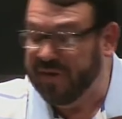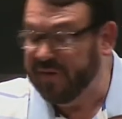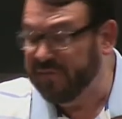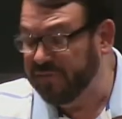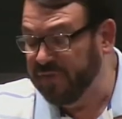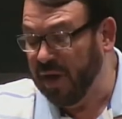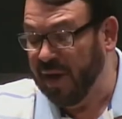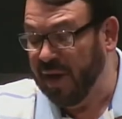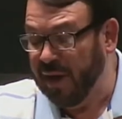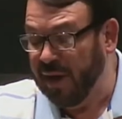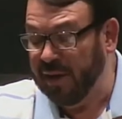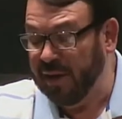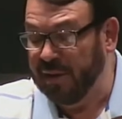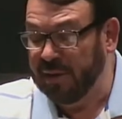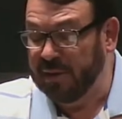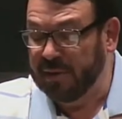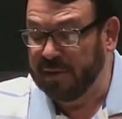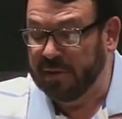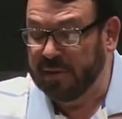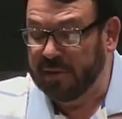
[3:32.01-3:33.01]
of God,
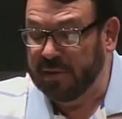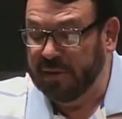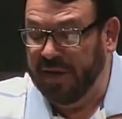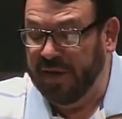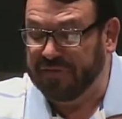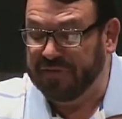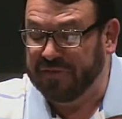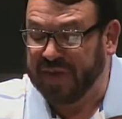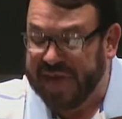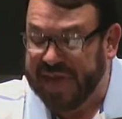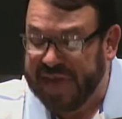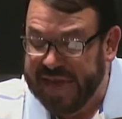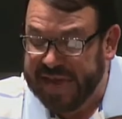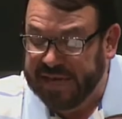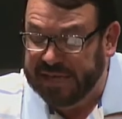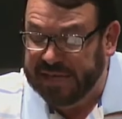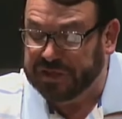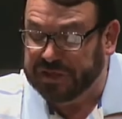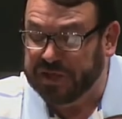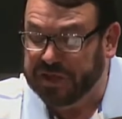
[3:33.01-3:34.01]
his
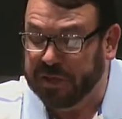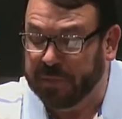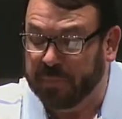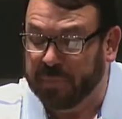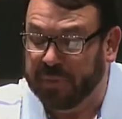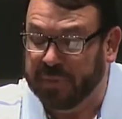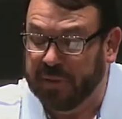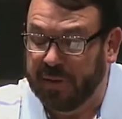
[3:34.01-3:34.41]
kingship,